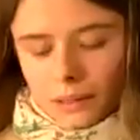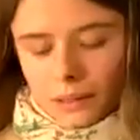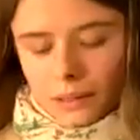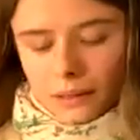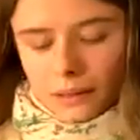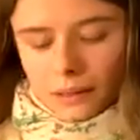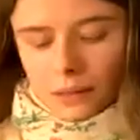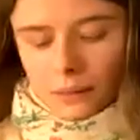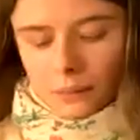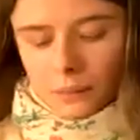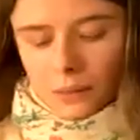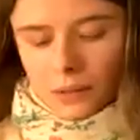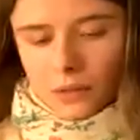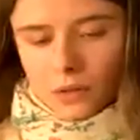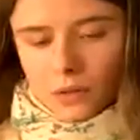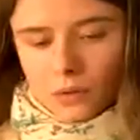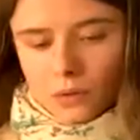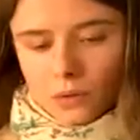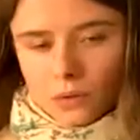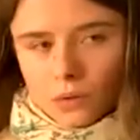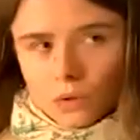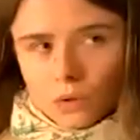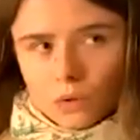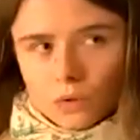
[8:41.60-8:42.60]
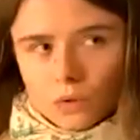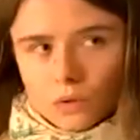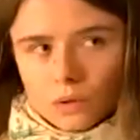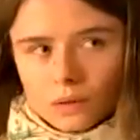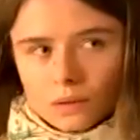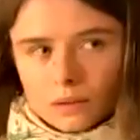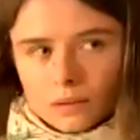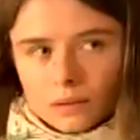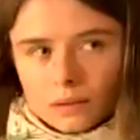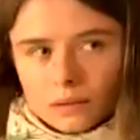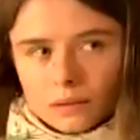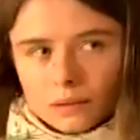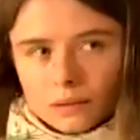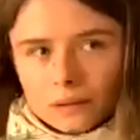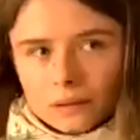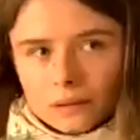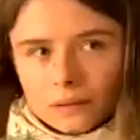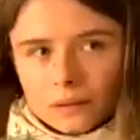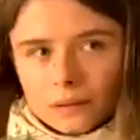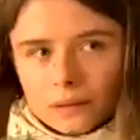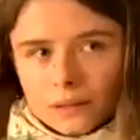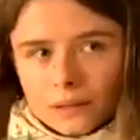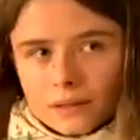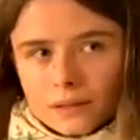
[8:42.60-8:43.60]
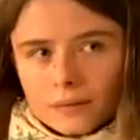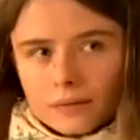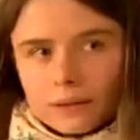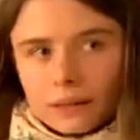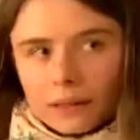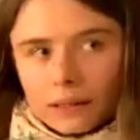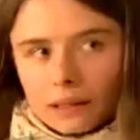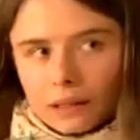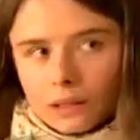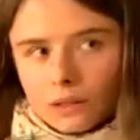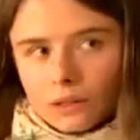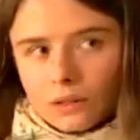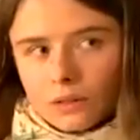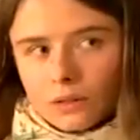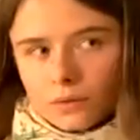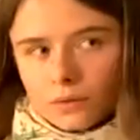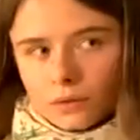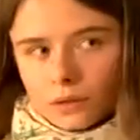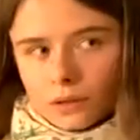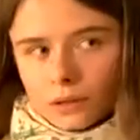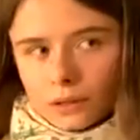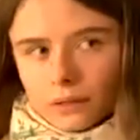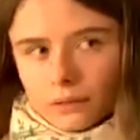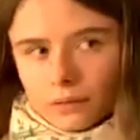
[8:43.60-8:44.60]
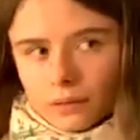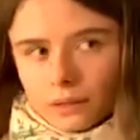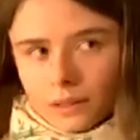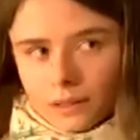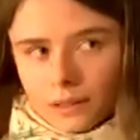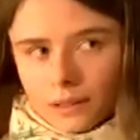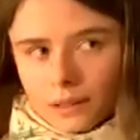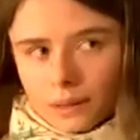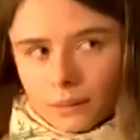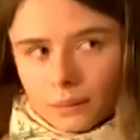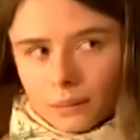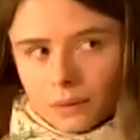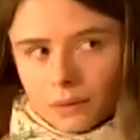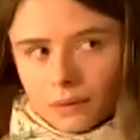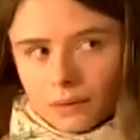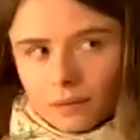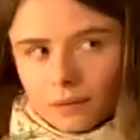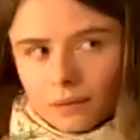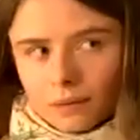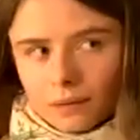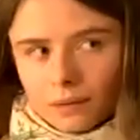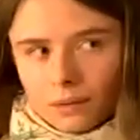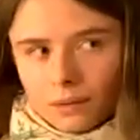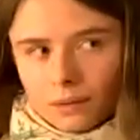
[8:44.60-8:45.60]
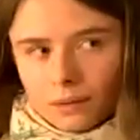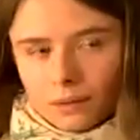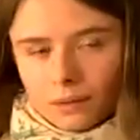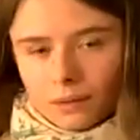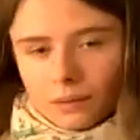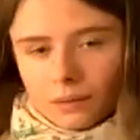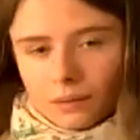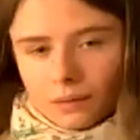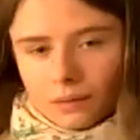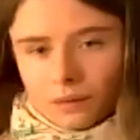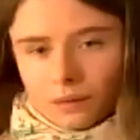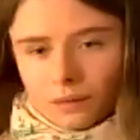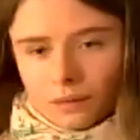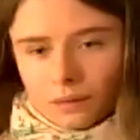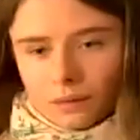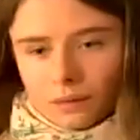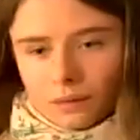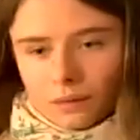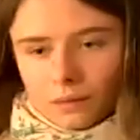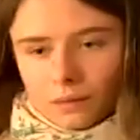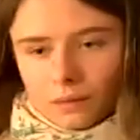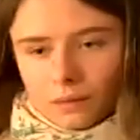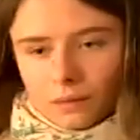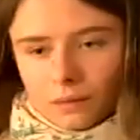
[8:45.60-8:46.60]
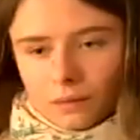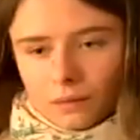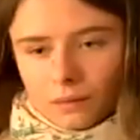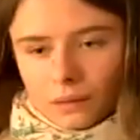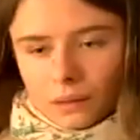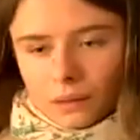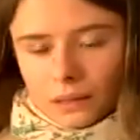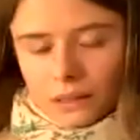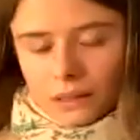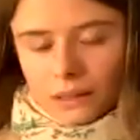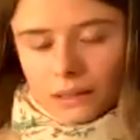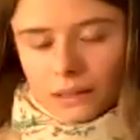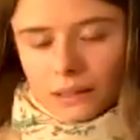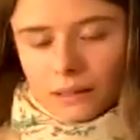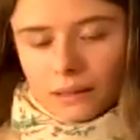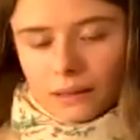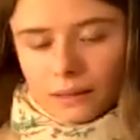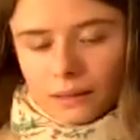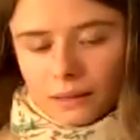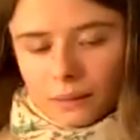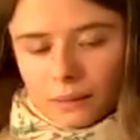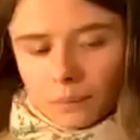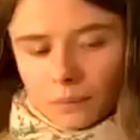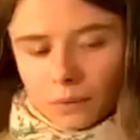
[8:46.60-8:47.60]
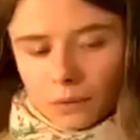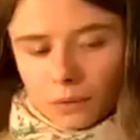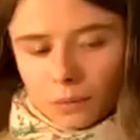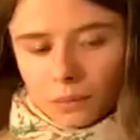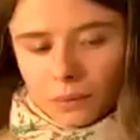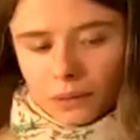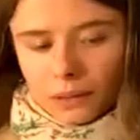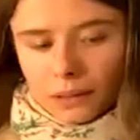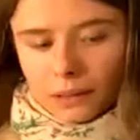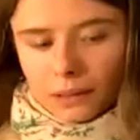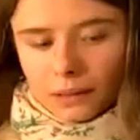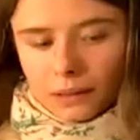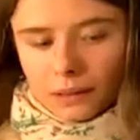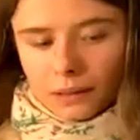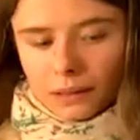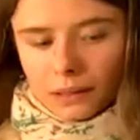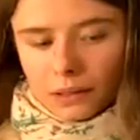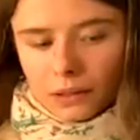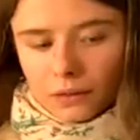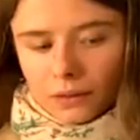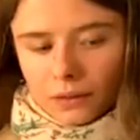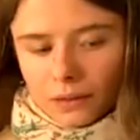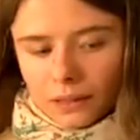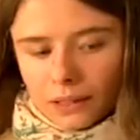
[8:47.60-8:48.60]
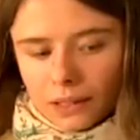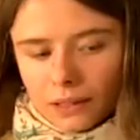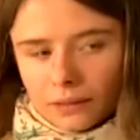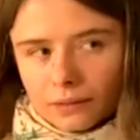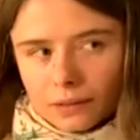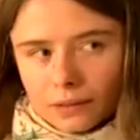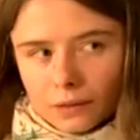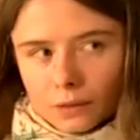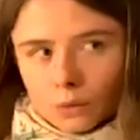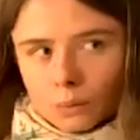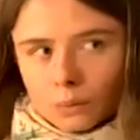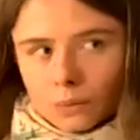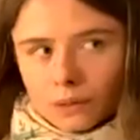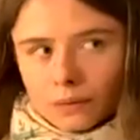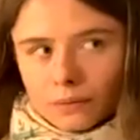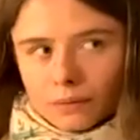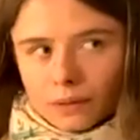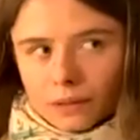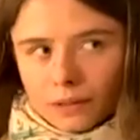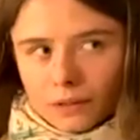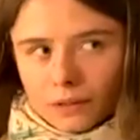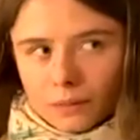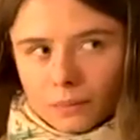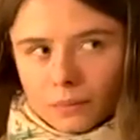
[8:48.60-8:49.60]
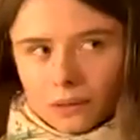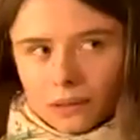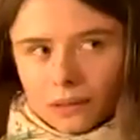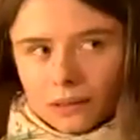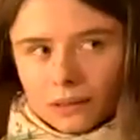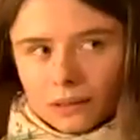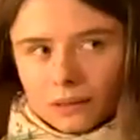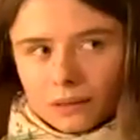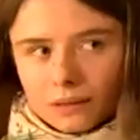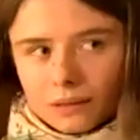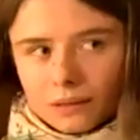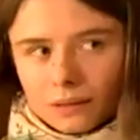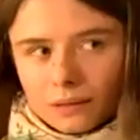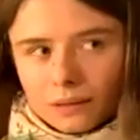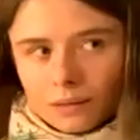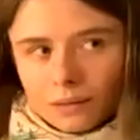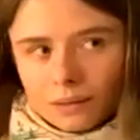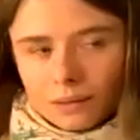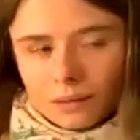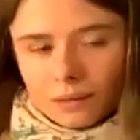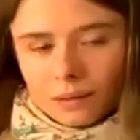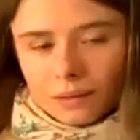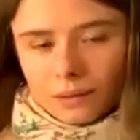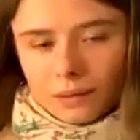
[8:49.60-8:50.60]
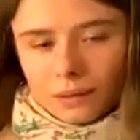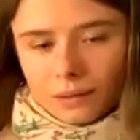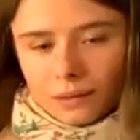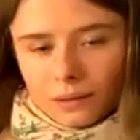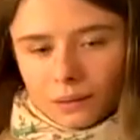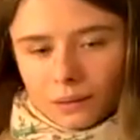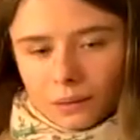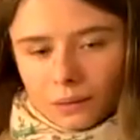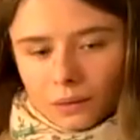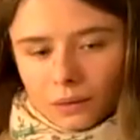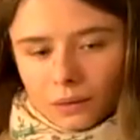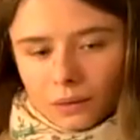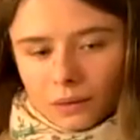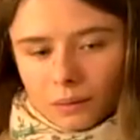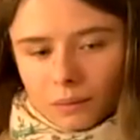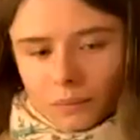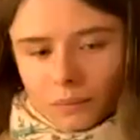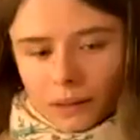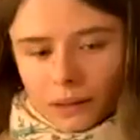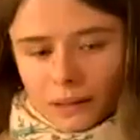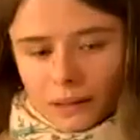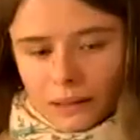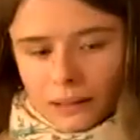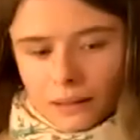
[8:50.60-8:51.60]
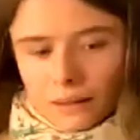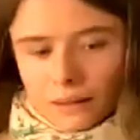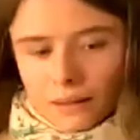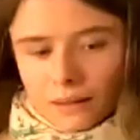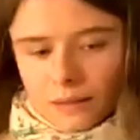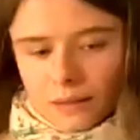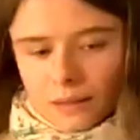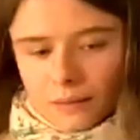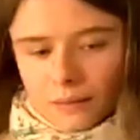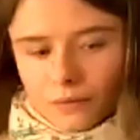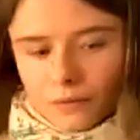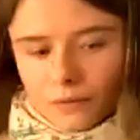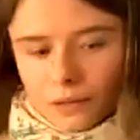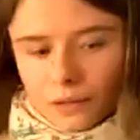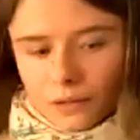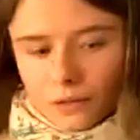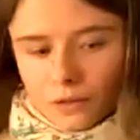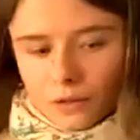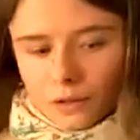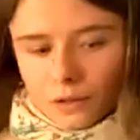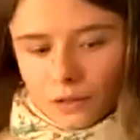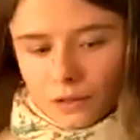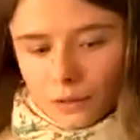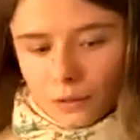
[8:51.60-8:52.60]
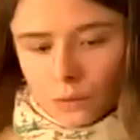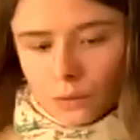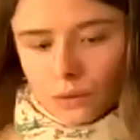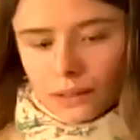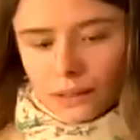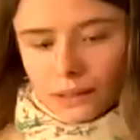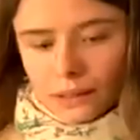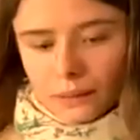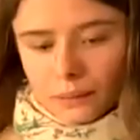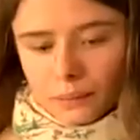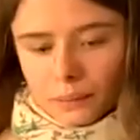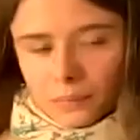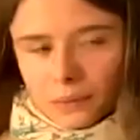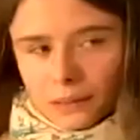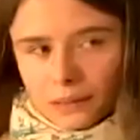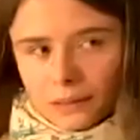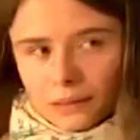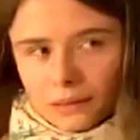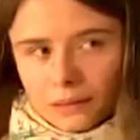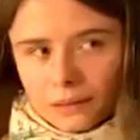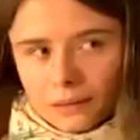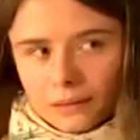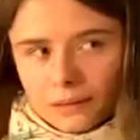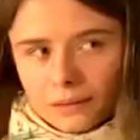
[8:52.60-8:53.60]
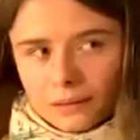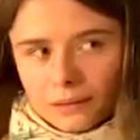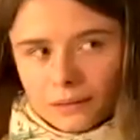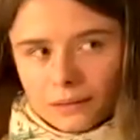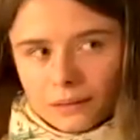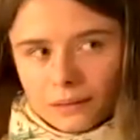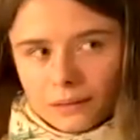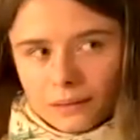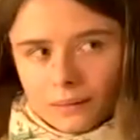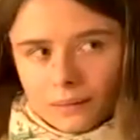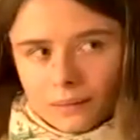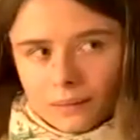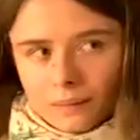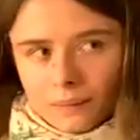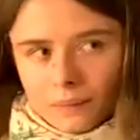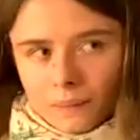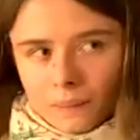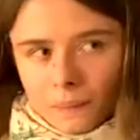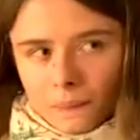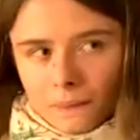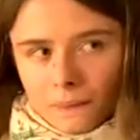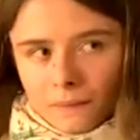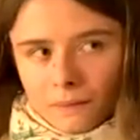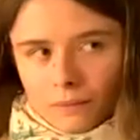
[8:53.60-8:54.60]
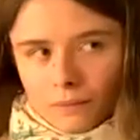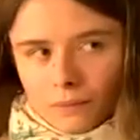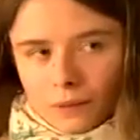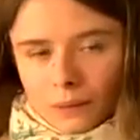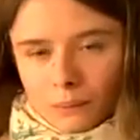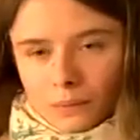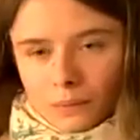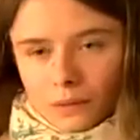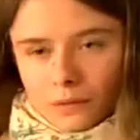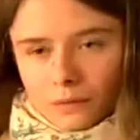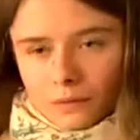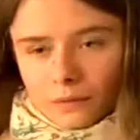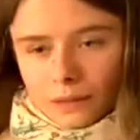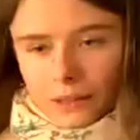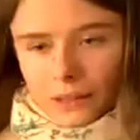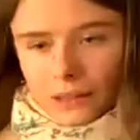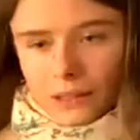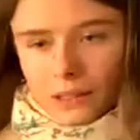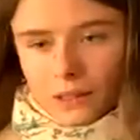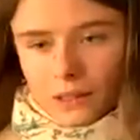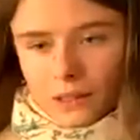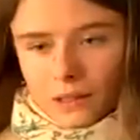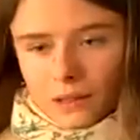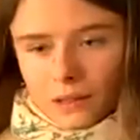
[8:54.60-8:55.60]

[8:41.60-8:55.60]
it doesn't necessarily have to do with the fact that we're afraid of something. It has to do with the energy, why you do something, and you can simply do it out of wisdom